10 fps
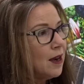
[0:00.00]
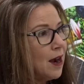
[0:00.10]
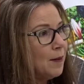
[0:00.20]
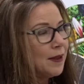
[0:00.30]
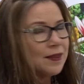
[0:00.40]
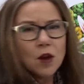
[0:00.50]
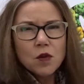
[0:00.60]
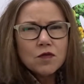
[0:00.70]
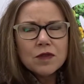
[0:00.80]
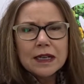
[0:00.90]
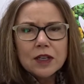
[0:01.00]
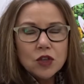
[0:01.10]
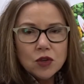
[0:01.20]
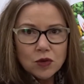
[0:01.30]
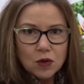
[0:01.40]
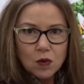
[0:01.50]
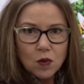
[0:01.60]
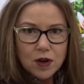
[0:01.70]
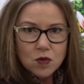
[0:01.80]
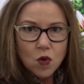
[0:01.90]
But no one really knew
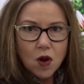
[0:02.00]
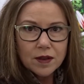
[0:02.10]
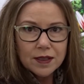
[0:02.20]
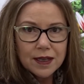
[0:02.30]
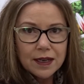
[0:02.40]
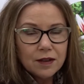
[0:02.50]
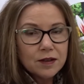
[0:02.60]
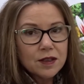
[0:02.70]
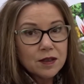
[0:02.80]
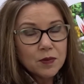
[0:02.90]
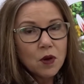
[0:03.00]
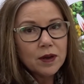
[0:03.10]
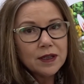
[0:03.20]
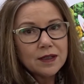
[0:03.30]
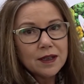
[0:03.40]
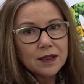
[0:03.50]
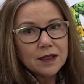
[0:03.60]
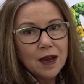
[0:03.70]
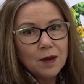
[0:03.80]
what it was, and it got to the point that